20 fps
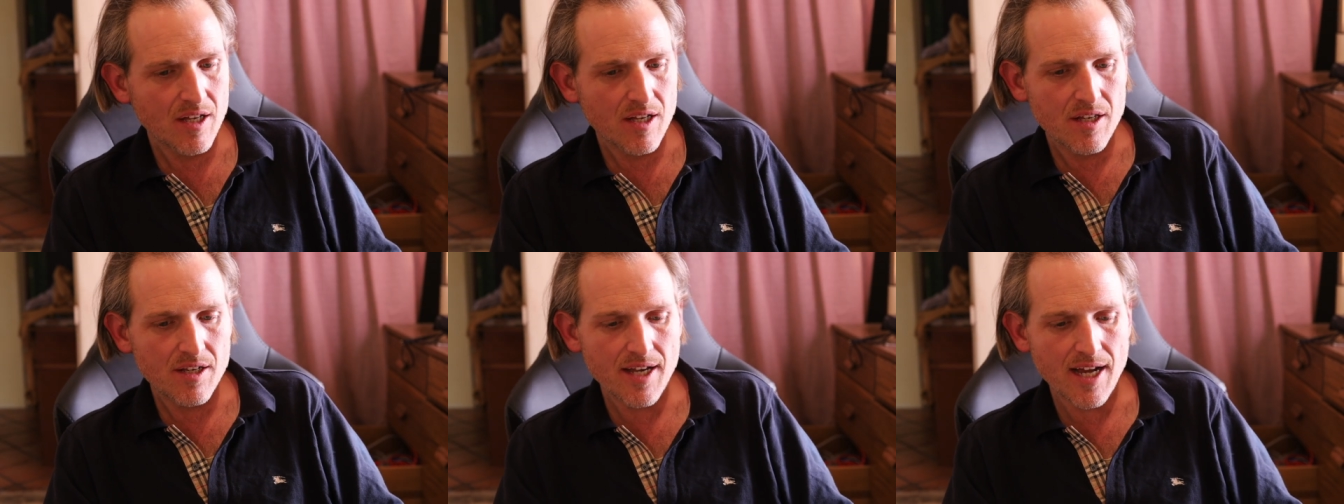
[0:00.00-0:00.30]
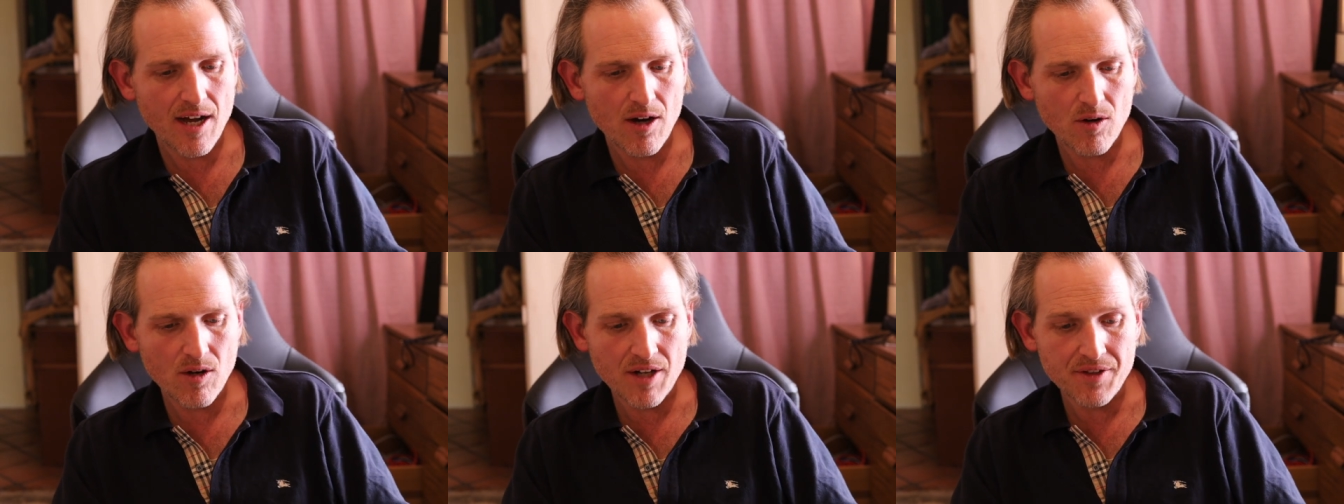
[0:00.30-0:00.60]

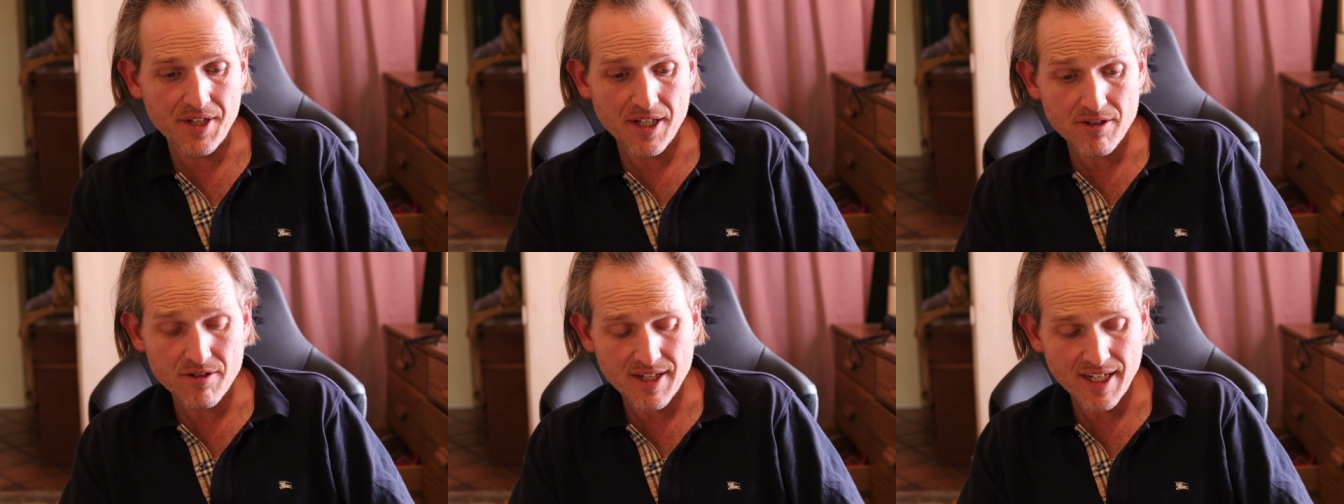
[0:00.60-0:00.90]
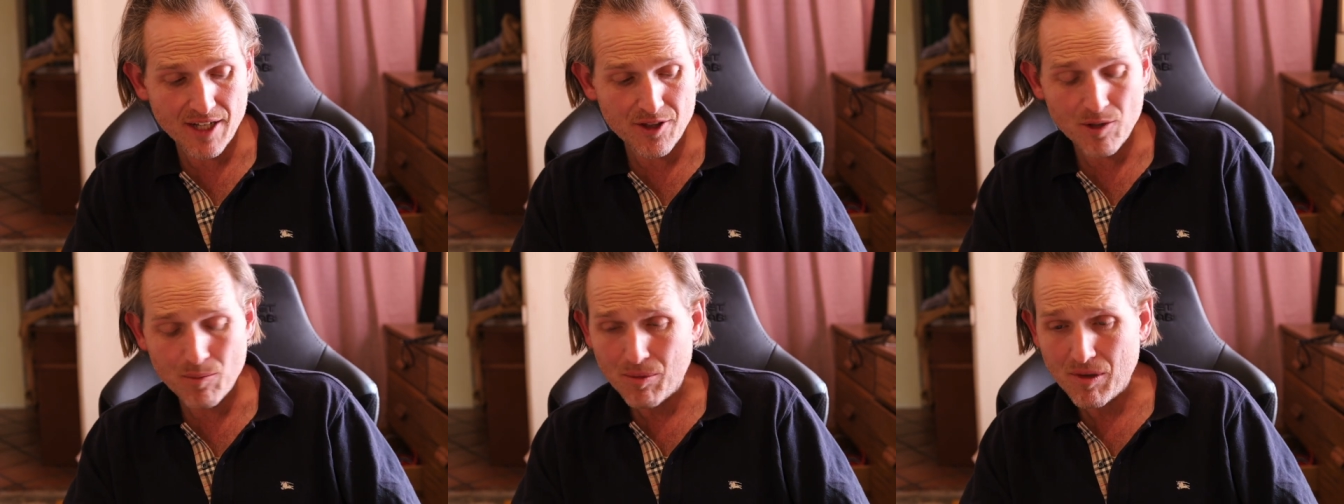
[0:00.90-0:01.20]
Now, on the other
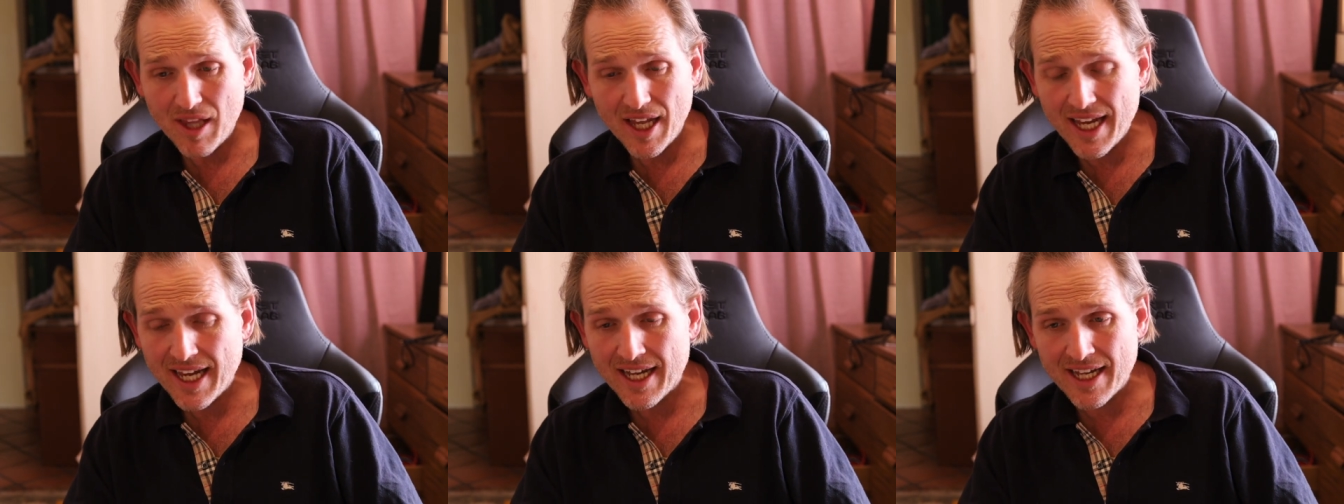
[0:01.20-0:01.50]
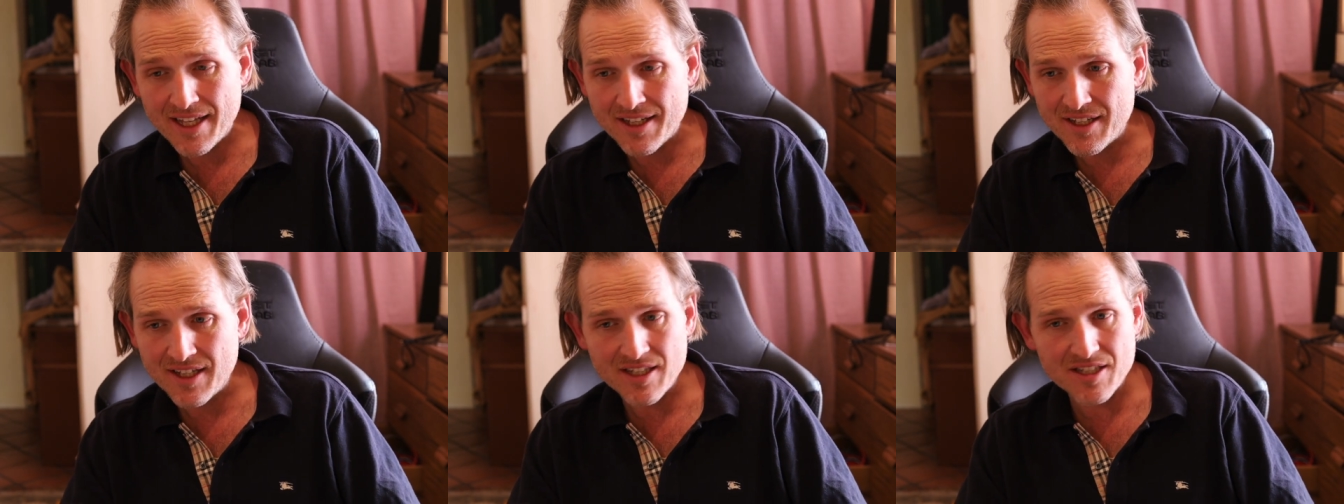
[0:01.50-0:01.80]
hand, the
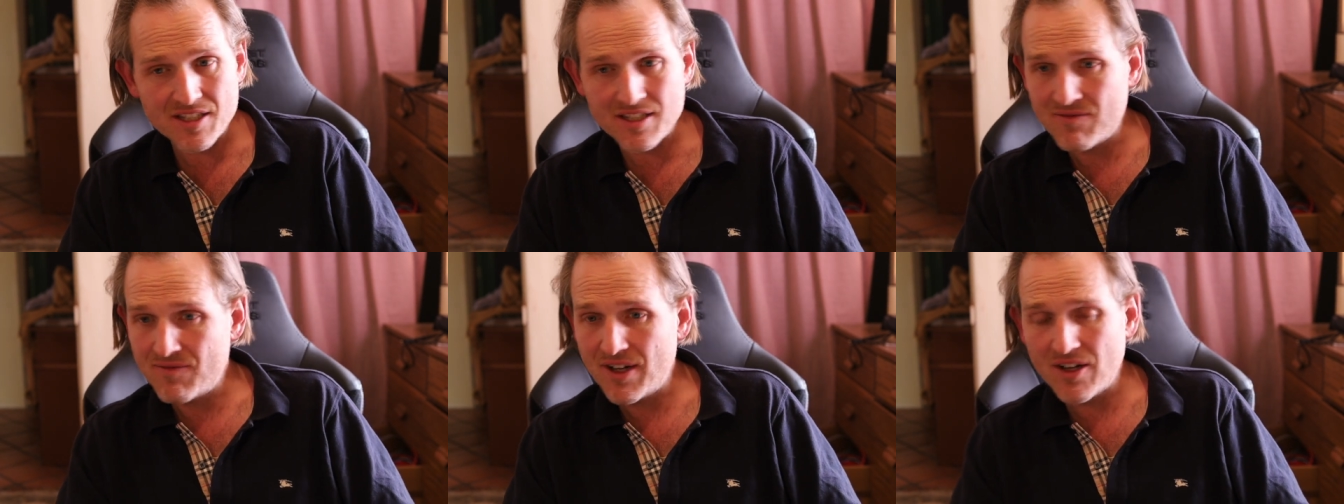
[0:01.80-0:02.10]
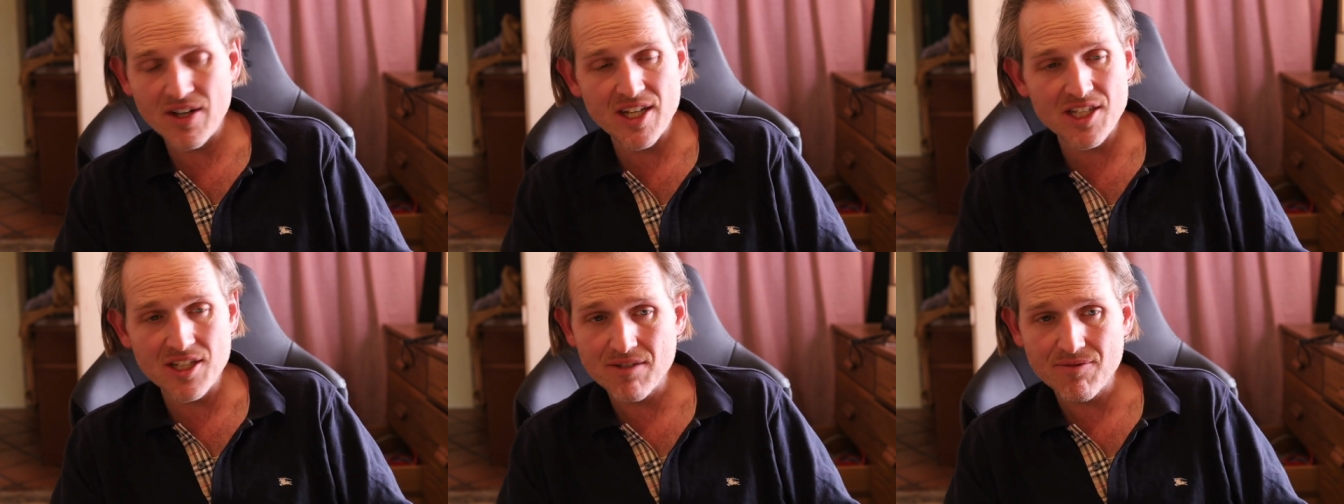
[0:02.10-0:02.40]
plan is
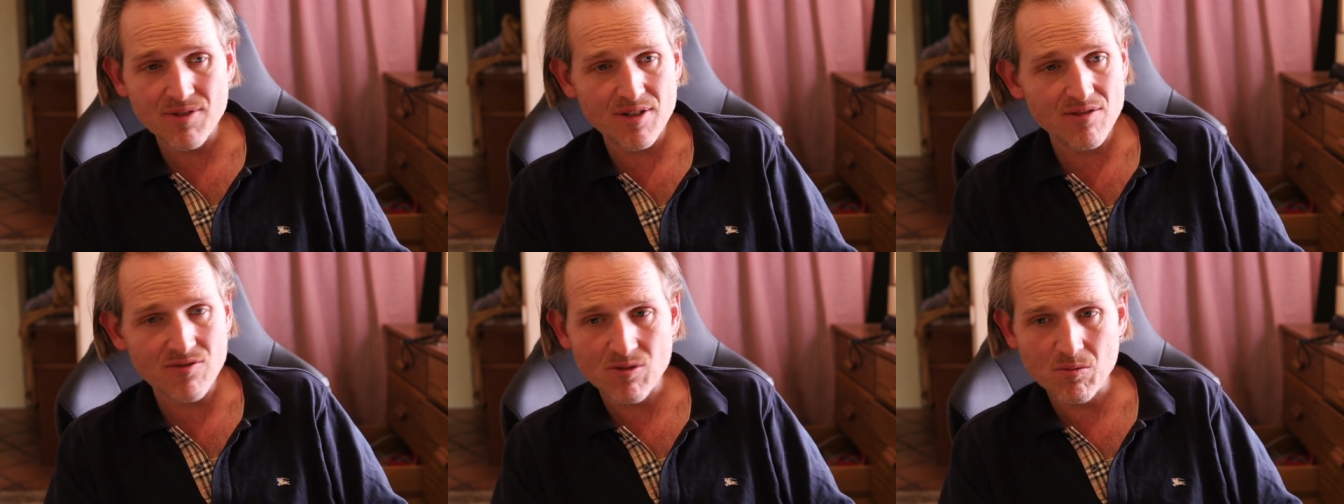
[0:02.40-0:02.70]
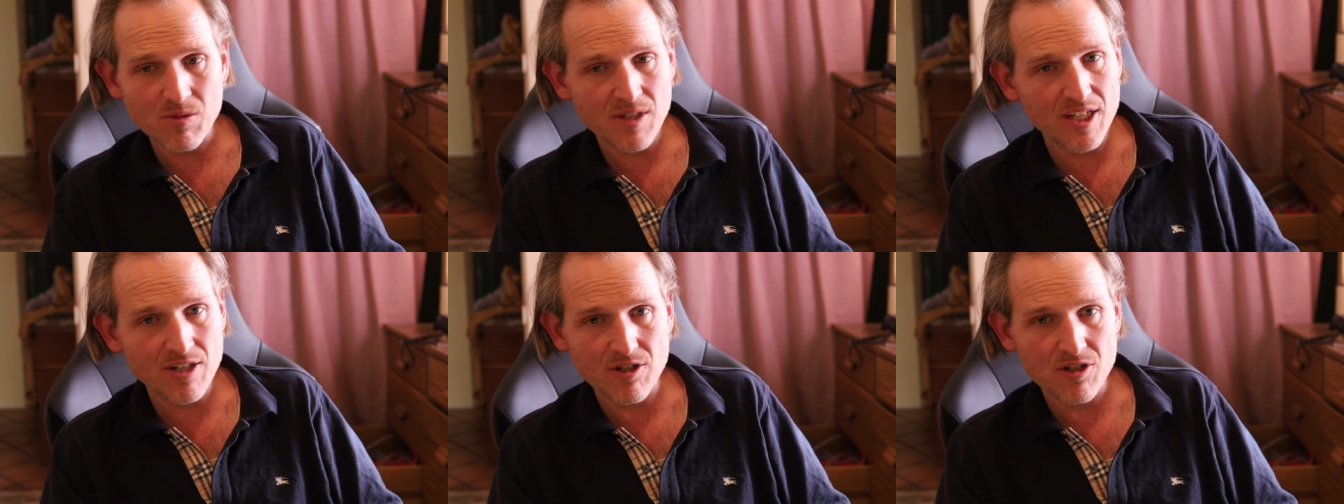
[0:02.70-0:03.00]
very different from
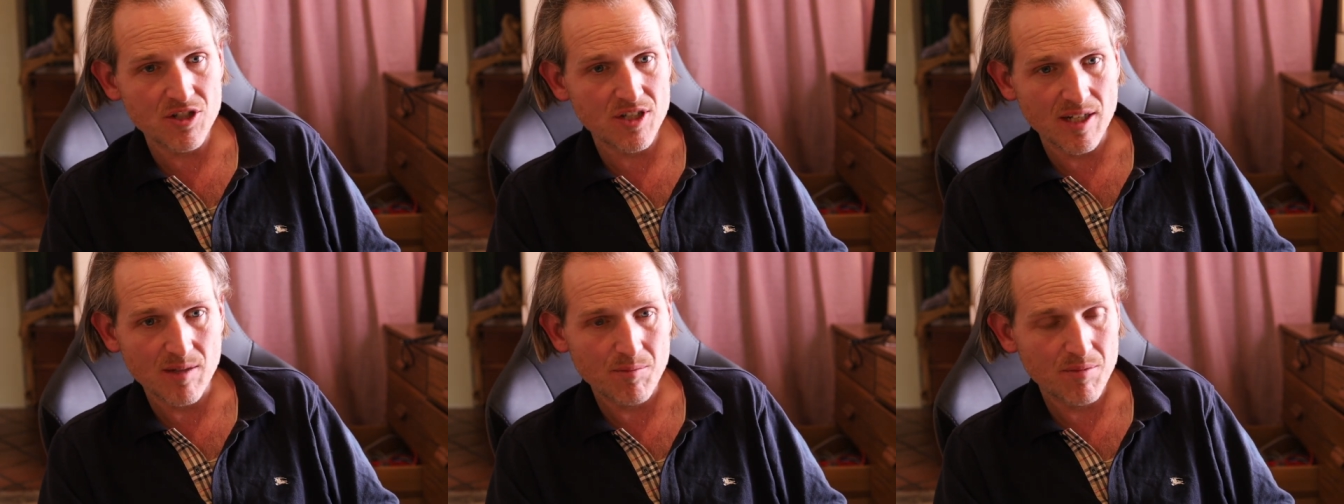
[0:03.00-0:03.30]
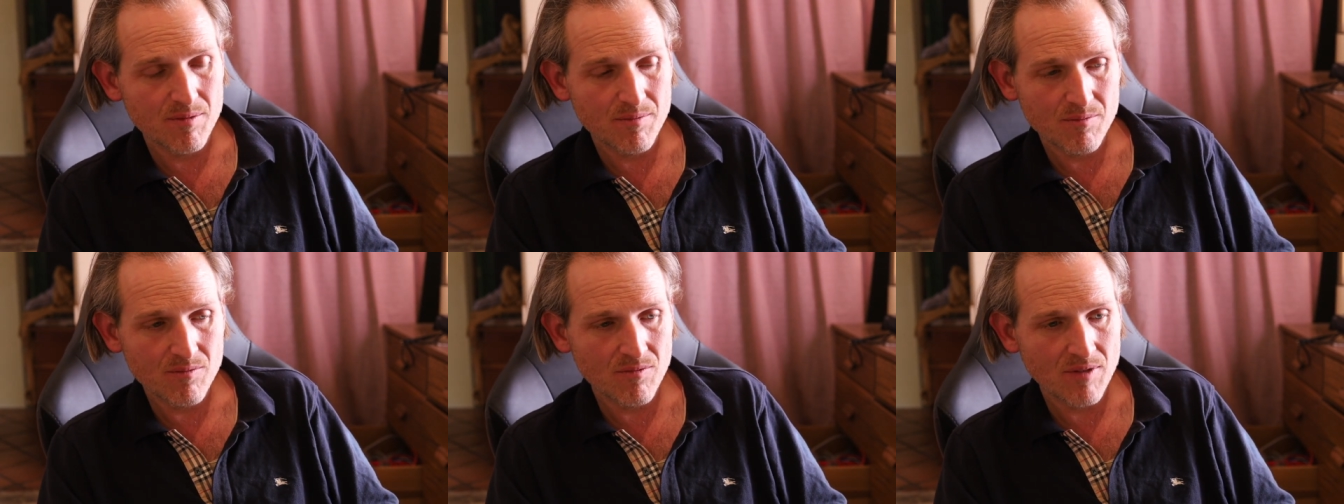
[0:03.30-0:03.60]
leadership,
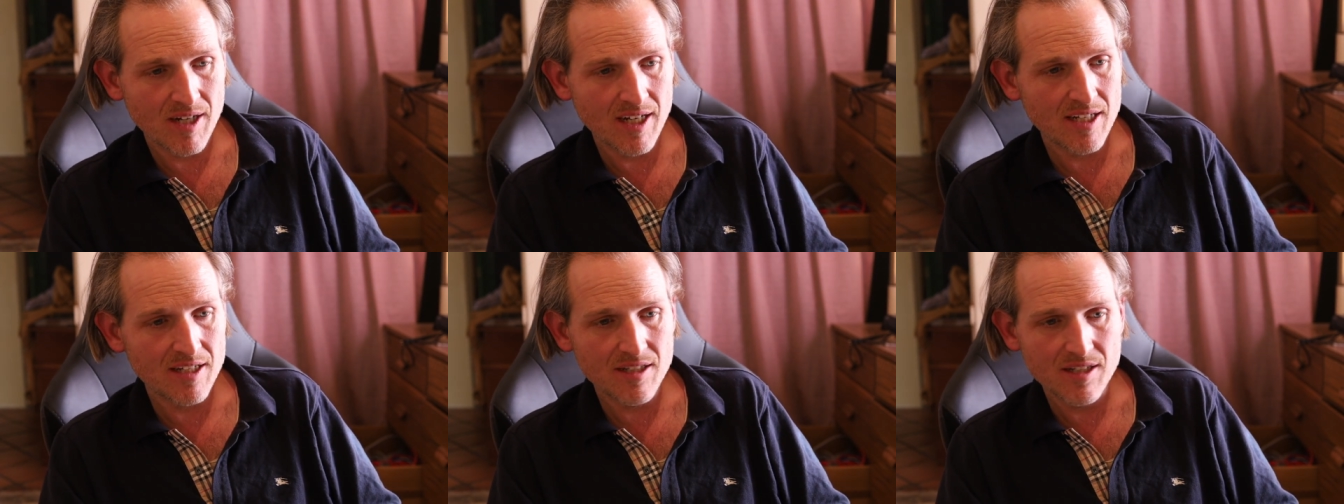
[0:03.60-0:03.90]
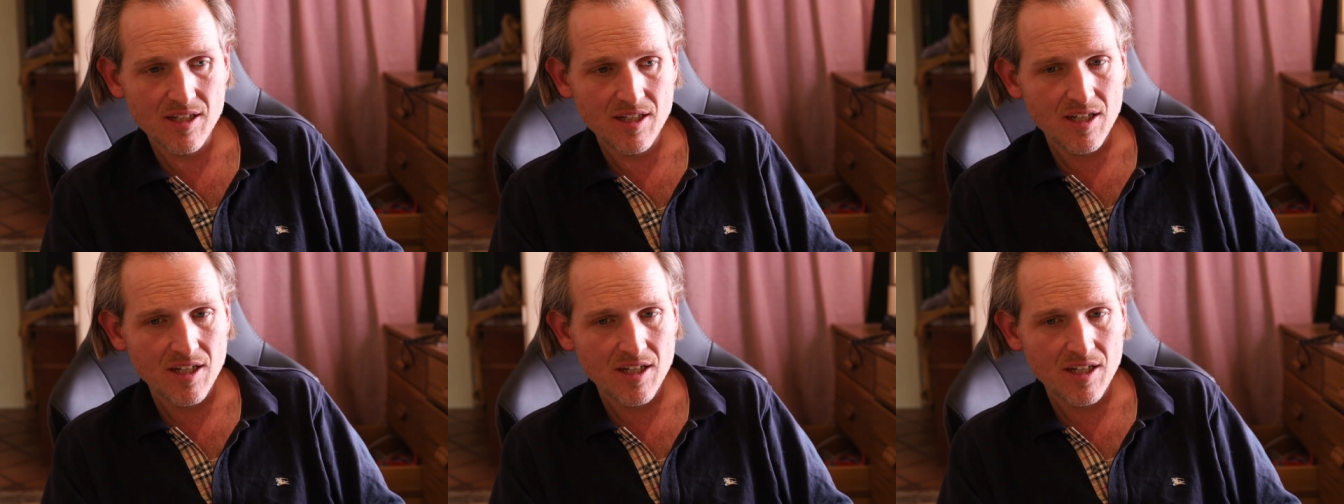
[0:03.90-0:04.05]
right?